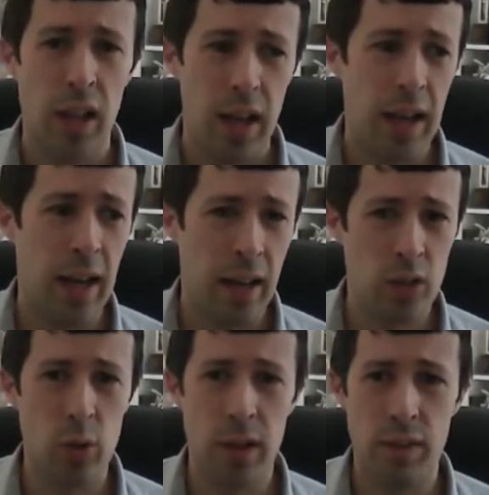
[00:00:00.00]
I
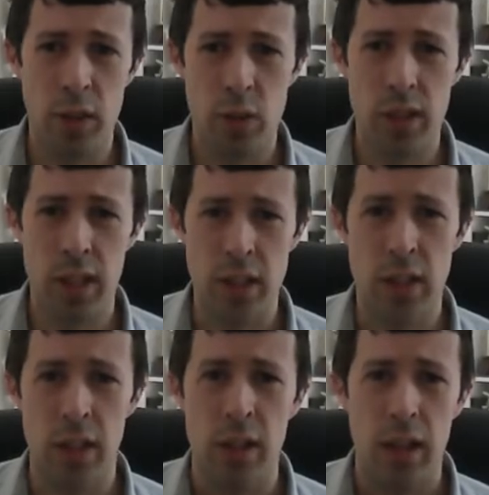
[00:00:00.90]
do have those
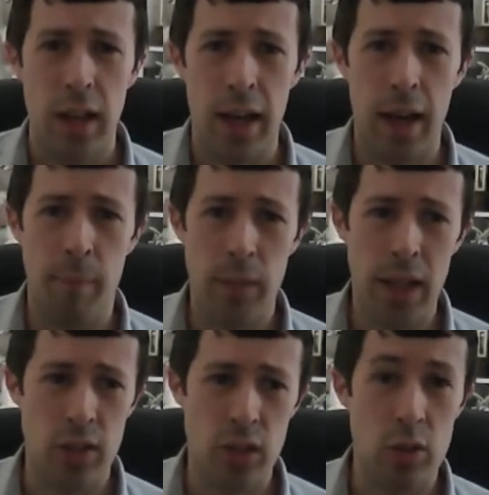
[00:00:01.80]
data.
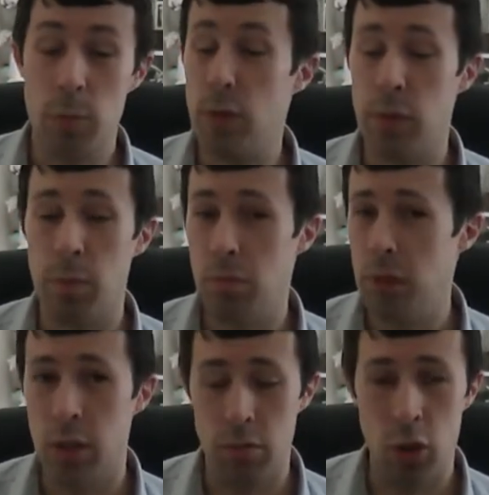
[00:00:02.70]
And so some of them,
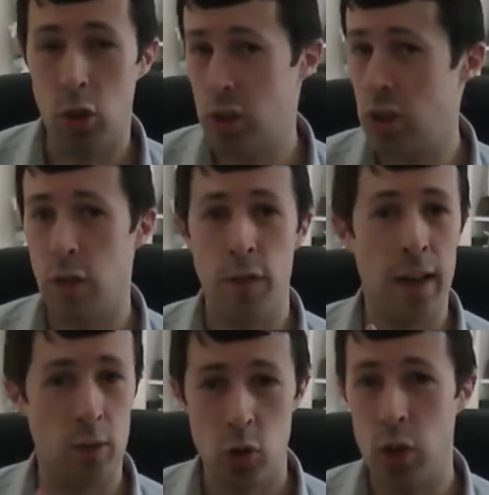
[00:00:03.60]
knocked stuff
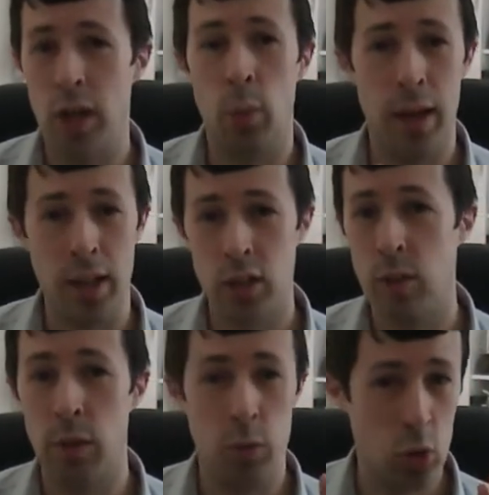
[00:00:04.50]
out straight away, and some
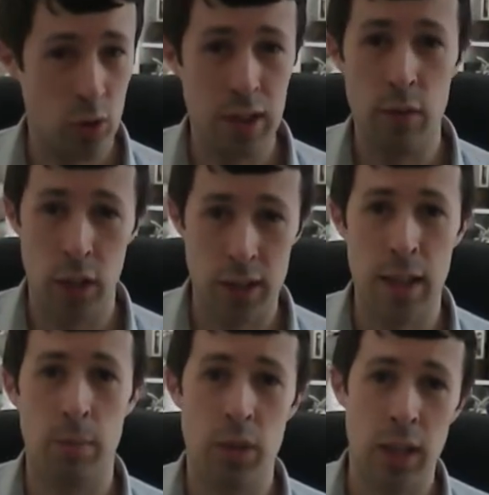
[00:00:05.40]
of them took several
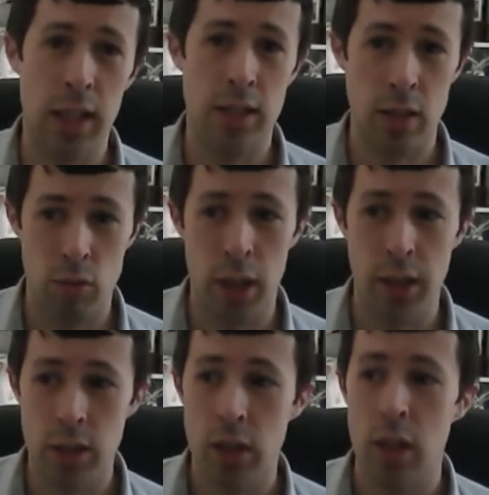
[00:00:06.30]
attempts to get it
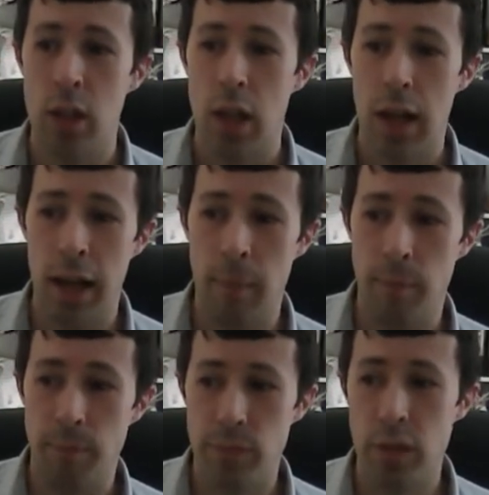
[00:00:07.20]
right.
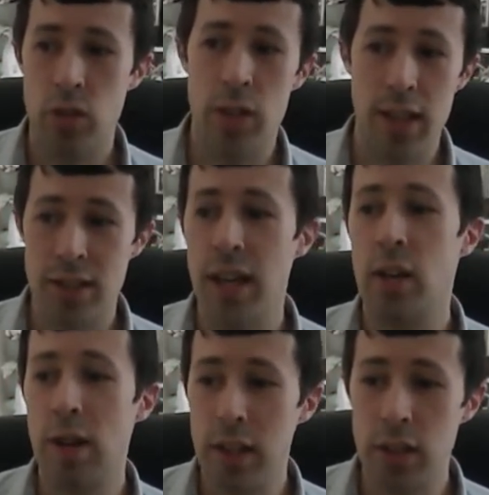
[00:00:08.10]
So they're saying
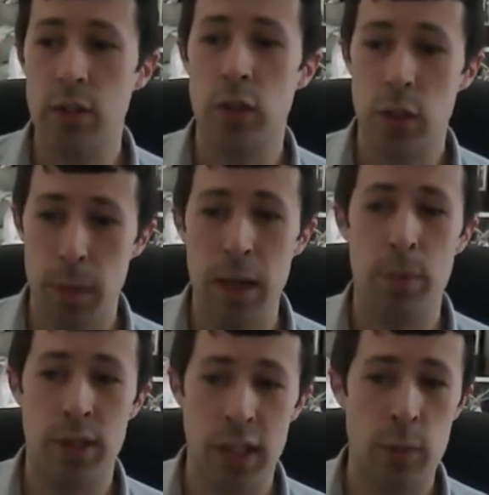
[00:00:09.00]
relative to the paper
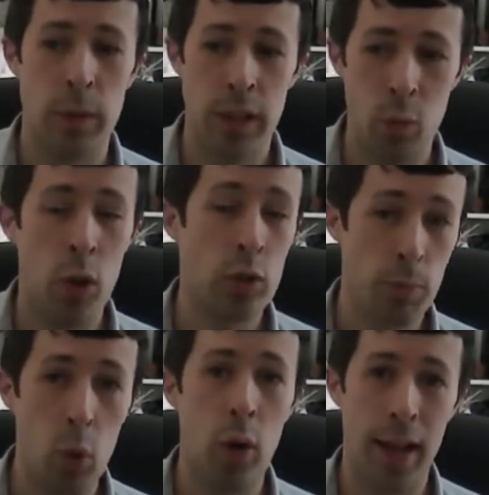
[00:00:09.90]
assessment, it was
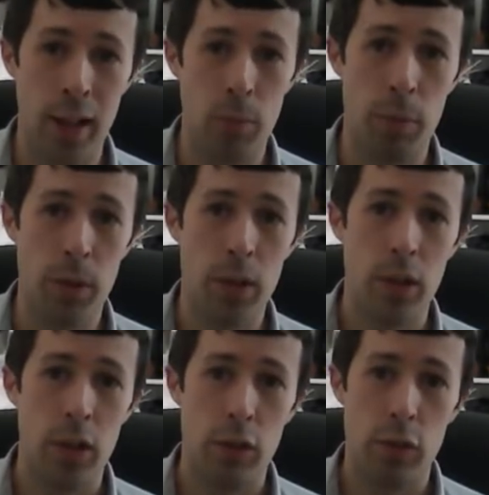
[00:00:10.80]
more help
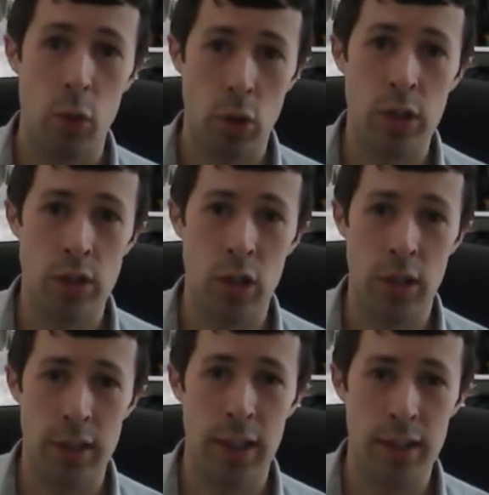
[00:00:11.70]
for
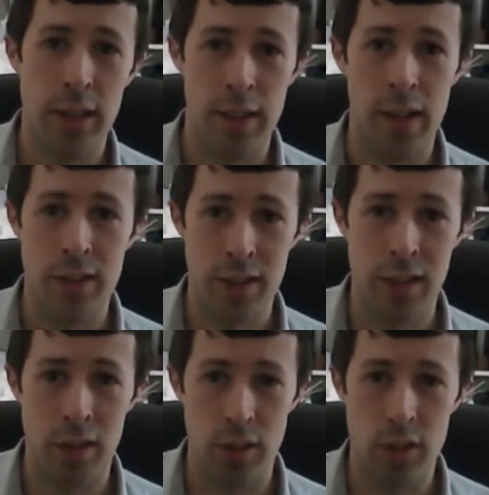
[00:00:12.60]
consolidating their
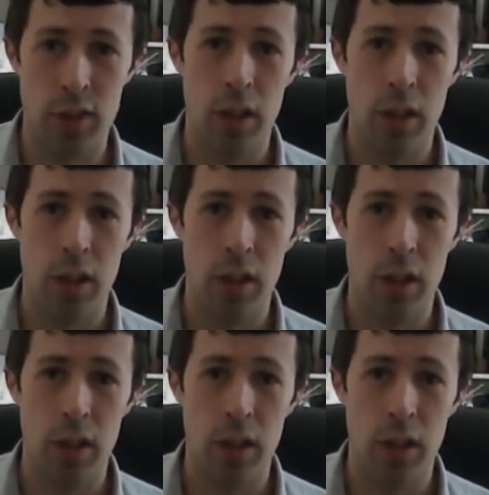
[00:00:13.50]
skills,